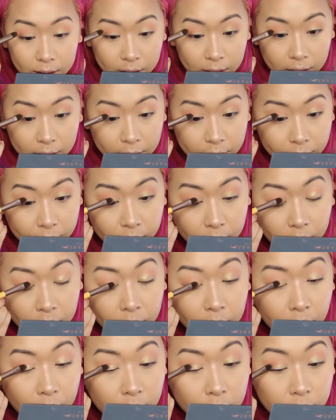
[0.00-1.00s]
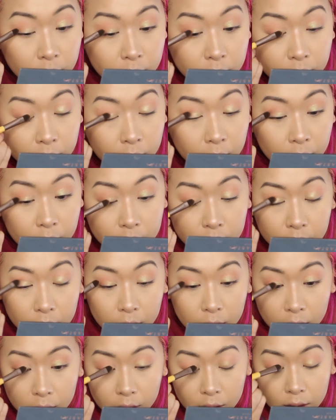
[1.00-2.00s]
if you can't already
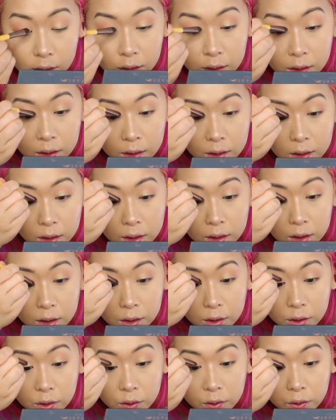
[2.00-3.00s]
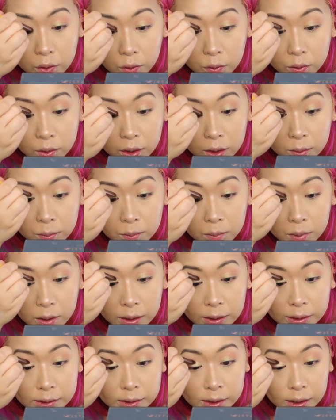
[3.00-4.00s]
tell. You don't need much.